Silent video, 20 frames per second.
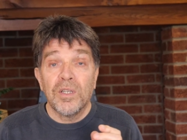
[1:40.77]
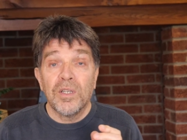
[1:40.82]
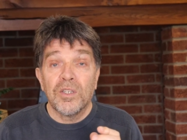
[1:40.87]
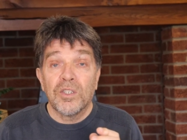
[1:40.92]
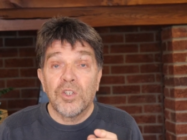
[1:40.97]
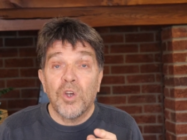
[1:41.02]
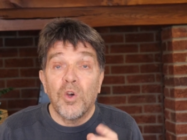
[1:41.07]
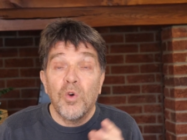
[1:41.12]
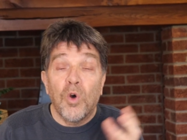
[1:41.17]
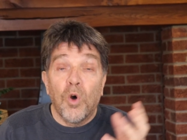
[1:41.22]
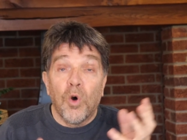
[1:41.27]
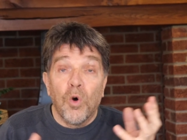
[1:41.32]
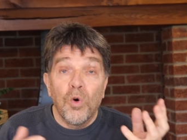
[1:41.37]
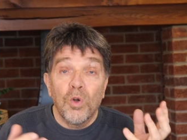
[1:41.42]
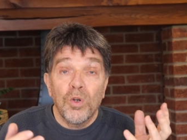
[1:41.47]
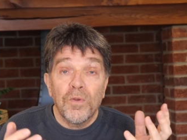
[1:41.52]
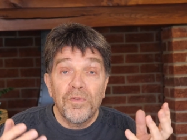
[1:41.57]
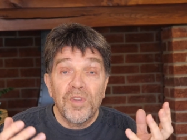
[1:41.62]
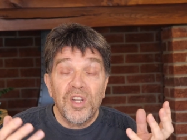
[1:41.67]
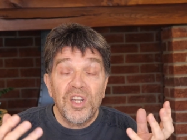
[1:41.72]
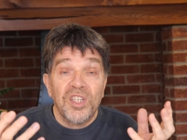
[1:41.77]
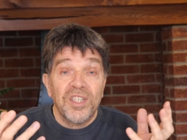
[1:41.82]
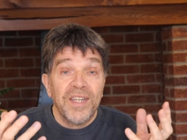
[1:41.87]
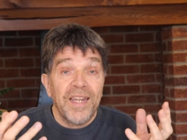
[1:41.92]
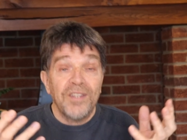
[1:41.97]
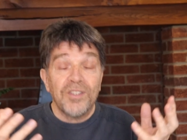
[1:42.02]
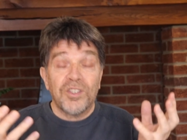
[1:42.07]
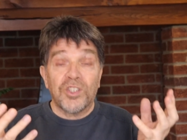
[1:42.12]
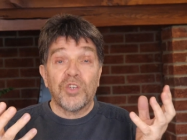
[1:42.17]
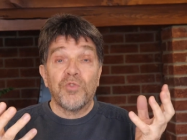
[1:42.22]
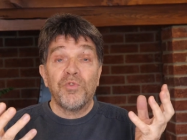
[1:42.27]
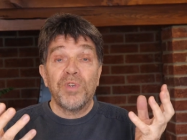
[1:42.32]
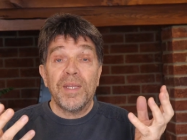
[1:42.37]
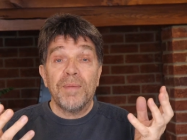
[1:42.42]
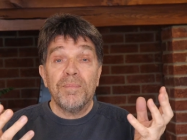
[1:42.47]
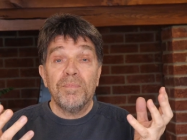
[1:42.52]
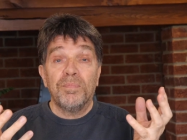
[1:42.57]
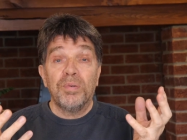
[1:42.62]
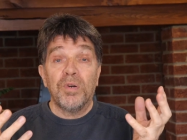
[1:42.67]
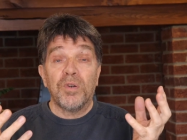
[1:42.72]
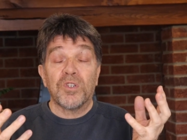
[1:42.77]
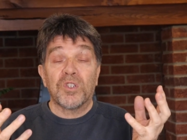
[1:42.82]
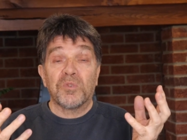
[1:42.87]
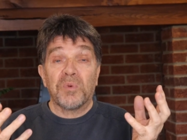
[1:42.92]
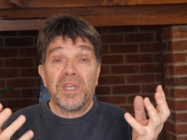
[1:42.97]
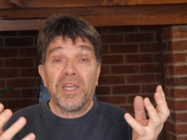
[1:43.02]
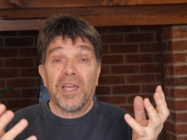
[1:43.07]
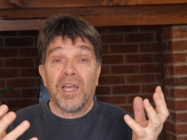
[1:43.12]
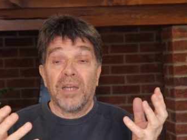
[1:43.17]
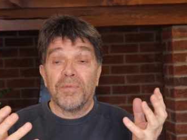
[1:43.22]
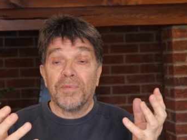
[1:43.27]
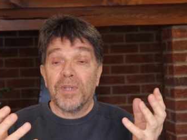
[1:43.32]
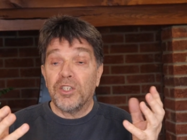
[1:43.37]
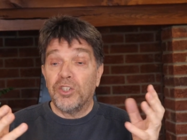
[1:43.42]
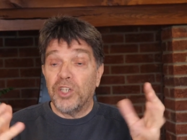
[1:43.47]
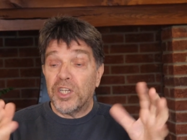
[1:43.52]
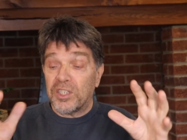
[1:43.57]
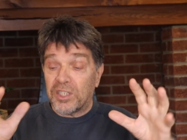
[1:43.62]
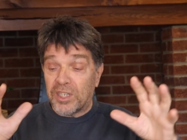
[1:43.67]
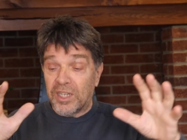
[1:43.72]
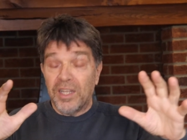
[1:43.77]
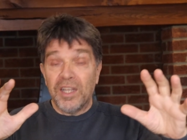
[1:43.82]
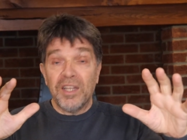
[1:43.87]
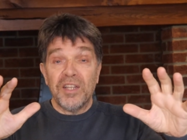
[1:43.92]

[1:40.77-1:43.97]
So all of the sensory inputs we have, and just